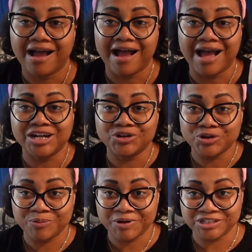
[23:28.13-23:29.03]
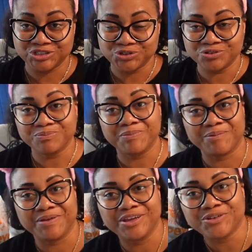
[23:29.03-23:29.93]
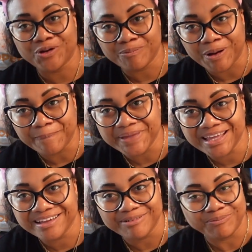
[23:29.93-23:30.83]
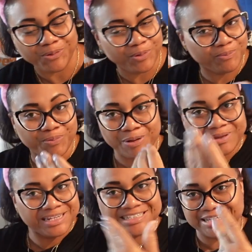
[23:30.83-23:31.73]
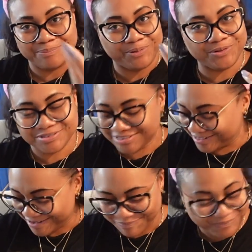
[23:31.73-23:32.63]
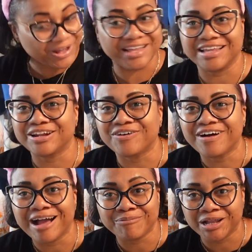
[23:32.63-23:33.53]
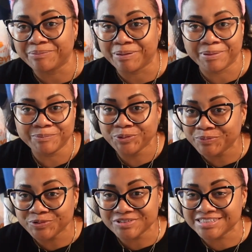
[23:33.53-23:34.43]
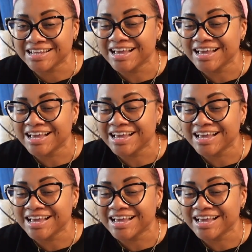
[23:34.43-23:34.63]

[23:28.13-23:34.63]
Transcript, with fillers: I don't know about you, maybe you know about me, but we're probably in the same boat. But you know, I'm all about my moo-moos,